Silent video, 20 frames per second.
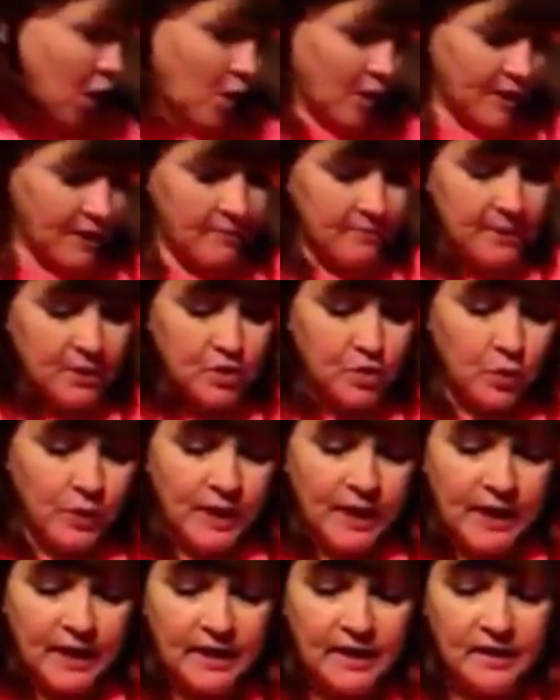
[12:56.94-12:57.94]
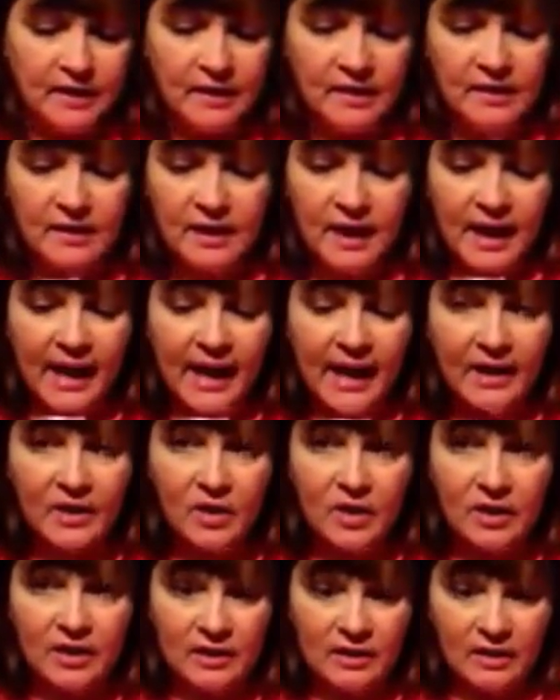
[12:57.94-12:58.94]
go in between
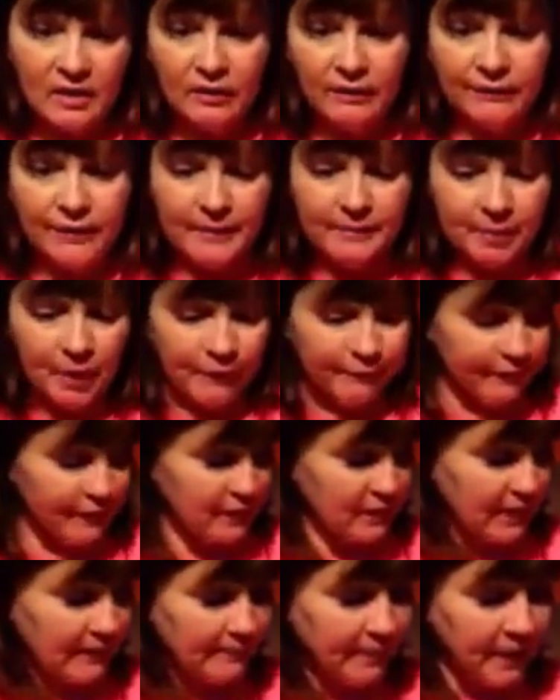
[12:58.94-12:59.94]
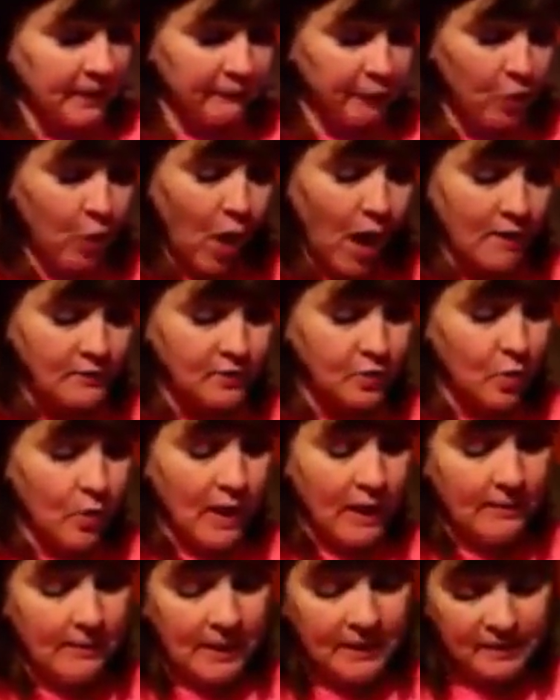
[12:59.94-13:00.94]
and it'll fit perfectly. But if you also
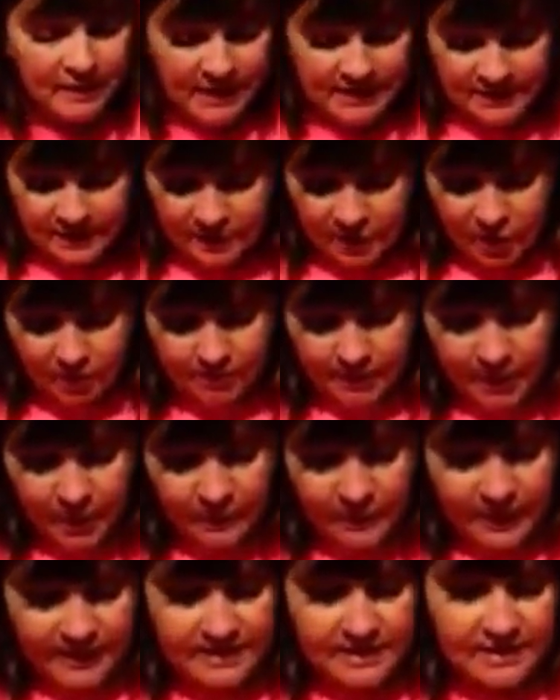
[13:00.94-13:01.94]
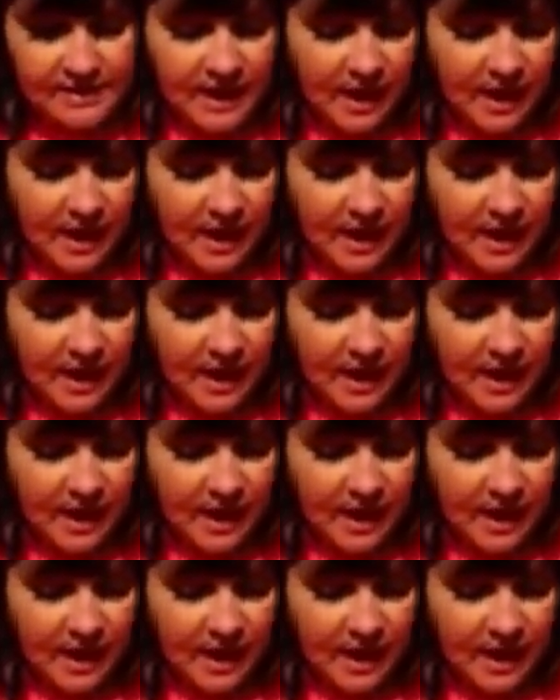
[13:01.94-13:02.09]
want to make these a little bigger, that's